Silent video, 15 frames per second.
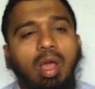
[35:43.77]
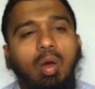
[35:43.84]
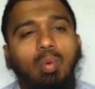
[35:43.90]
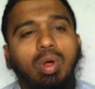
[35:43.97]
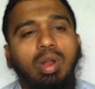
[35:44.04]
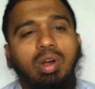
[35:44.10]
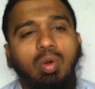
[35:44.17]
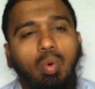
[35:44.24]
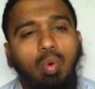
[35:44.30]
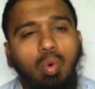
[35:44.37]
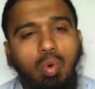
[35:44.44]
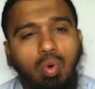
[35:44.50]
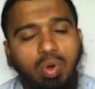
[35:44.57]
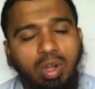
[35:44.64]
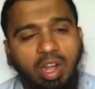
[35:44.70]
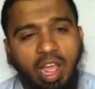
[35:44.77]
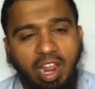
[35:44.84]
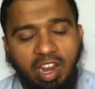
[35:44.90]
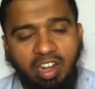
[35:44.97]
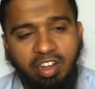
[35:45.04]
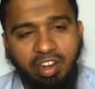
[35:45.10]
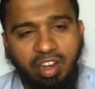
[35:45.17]
our own
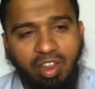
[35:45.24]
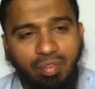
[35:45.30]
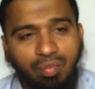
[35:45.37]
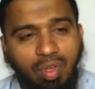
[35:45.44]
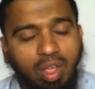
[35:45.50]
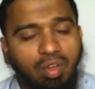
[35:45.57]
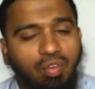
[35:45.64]
directive,